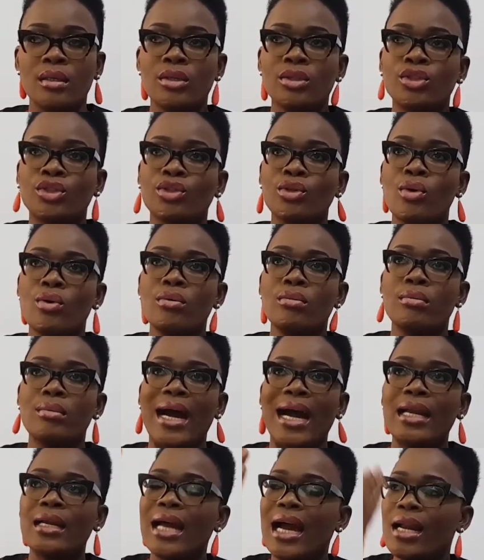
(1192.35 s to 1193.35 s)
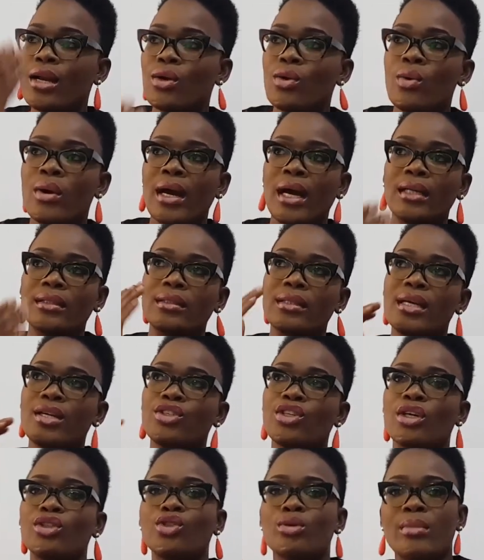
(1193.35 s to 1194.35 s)
So I look at a
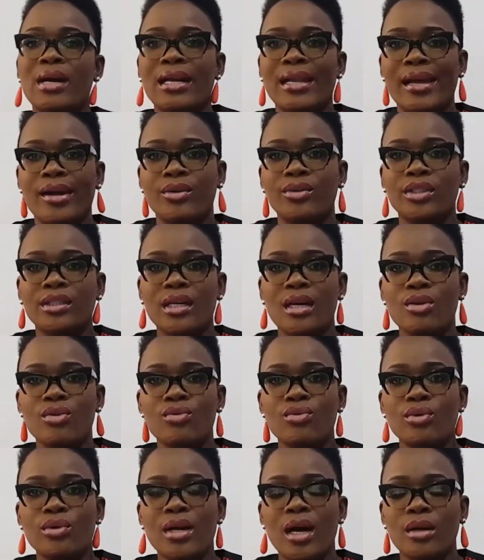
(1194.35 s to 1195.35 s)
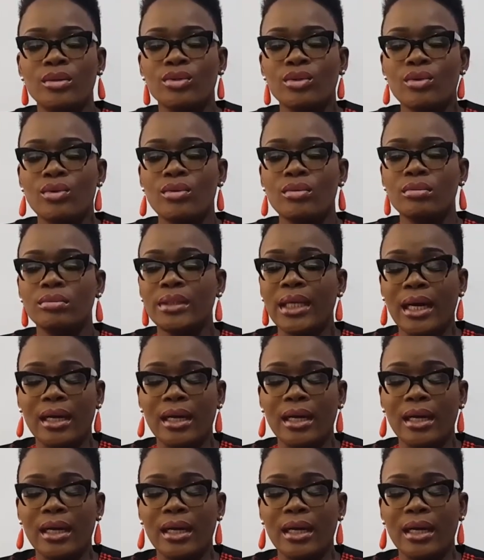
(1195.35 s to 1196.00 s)
gentleman like Cristiano Ronaldo,